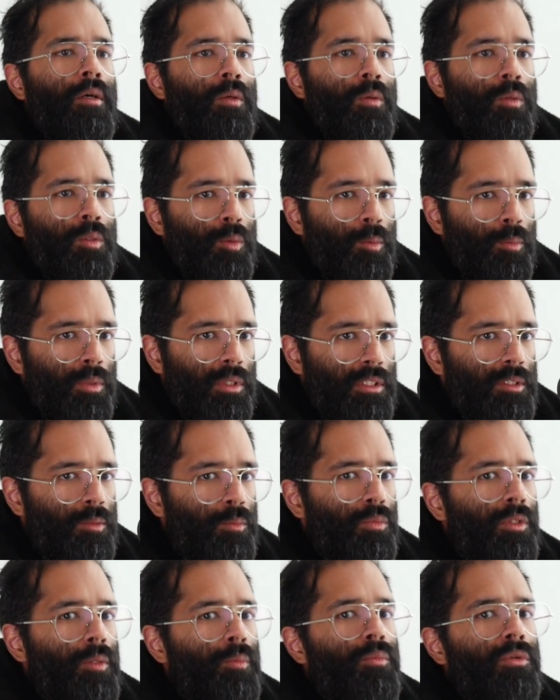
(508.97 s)
which we put as a
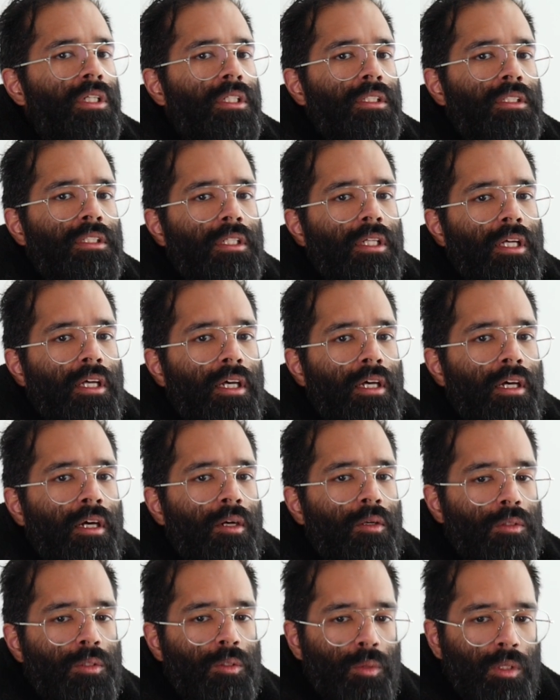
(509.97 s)
preprint
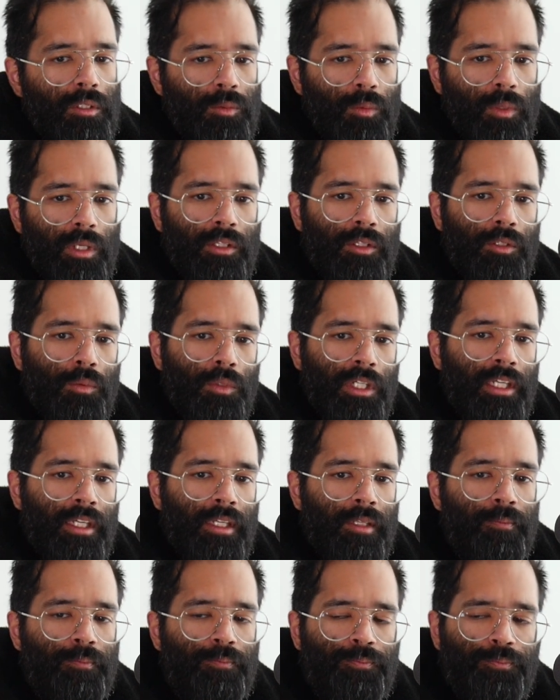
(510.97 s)
out in
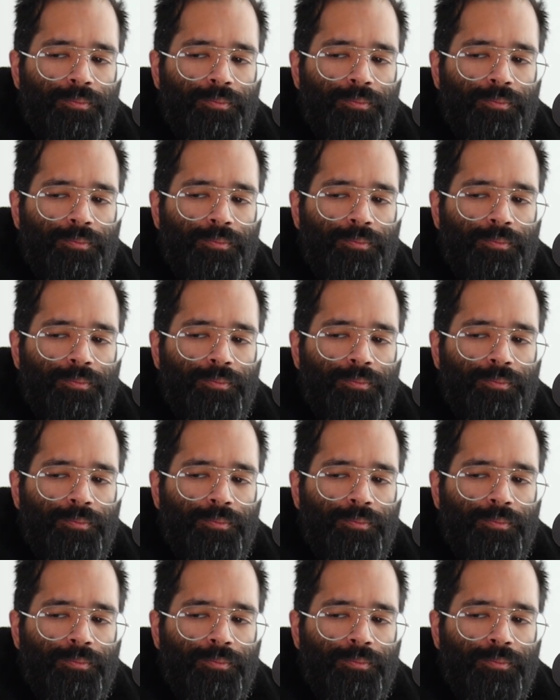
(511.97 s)
2023.